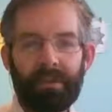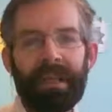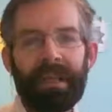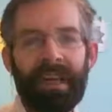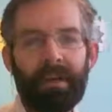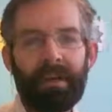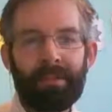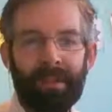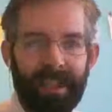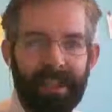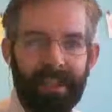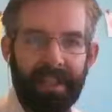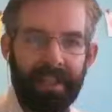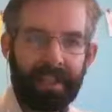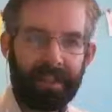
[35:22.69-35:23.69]
I'll provide a
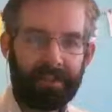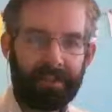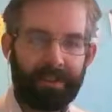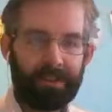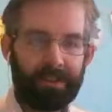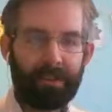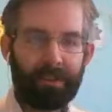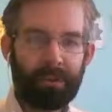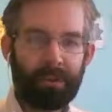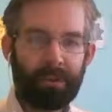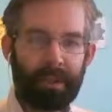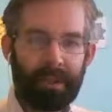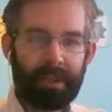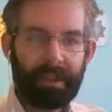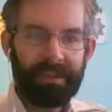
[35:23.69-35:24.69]
link to
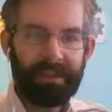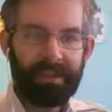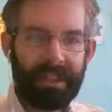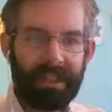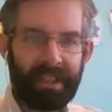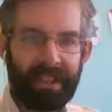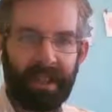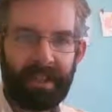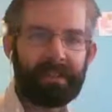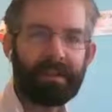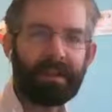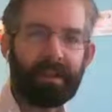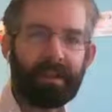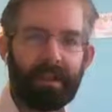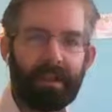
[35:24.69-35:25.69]
Svetlana's
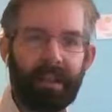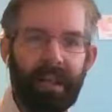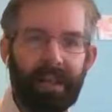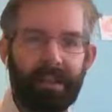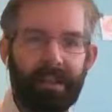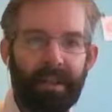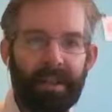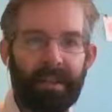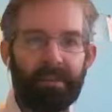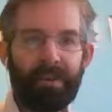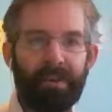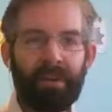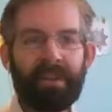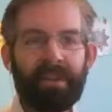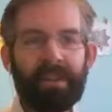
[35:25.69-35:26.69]
italki
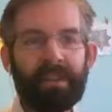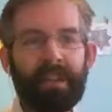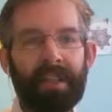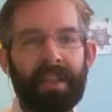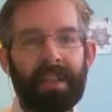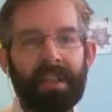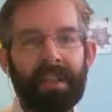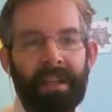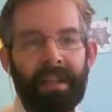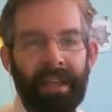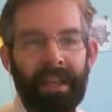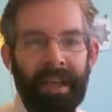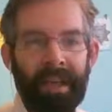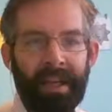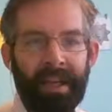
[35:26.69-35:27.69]
profile,
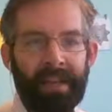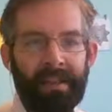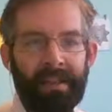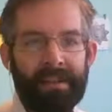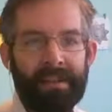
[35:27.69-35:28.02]
and